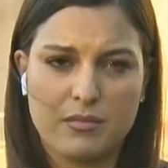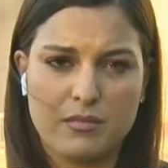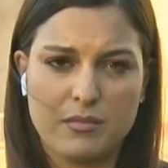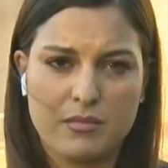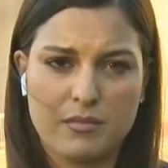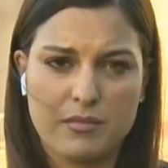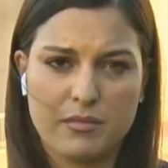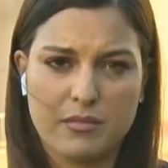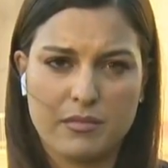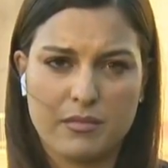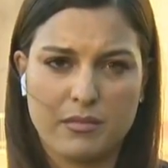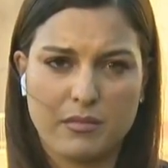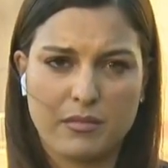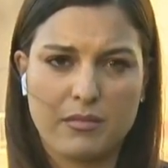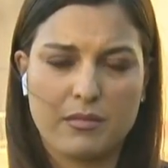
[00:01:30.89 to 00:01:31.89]

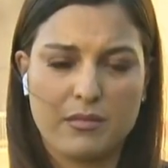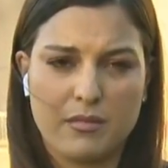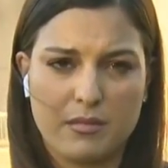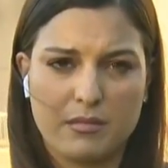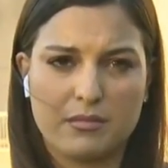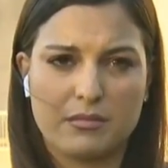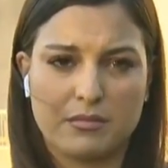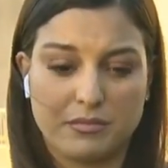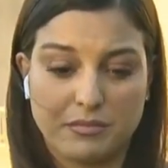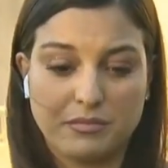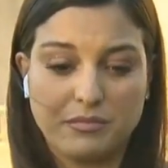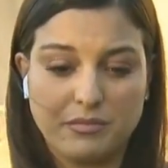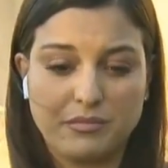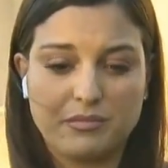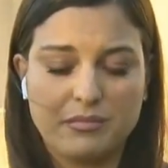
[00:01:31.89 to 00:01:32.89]

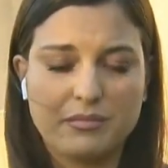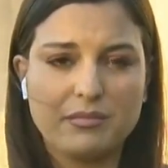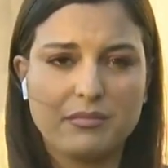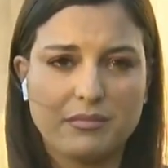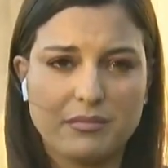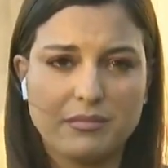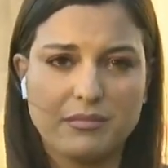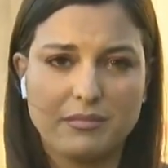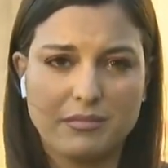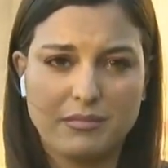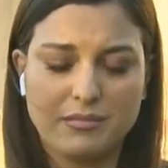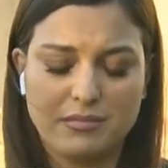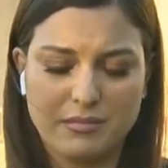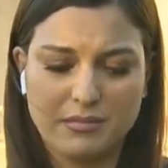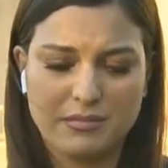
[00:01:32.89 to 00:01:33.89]

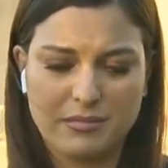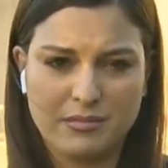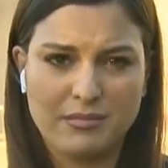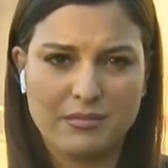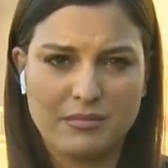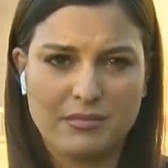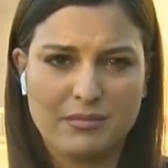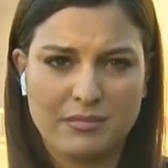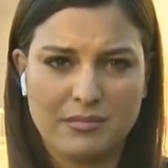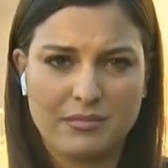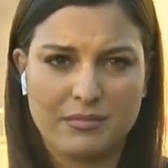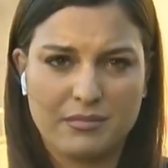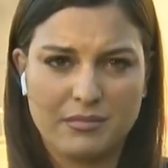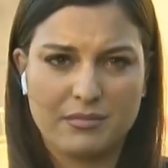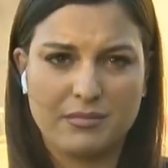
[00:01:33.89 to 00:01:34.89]

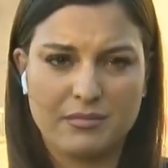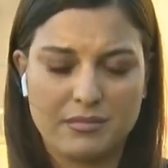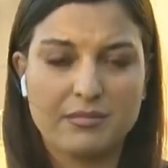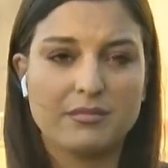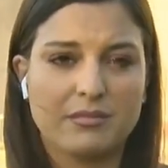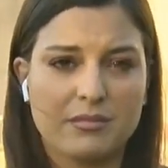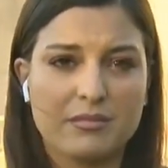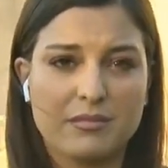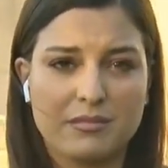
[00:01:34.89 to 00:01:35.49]
(silent)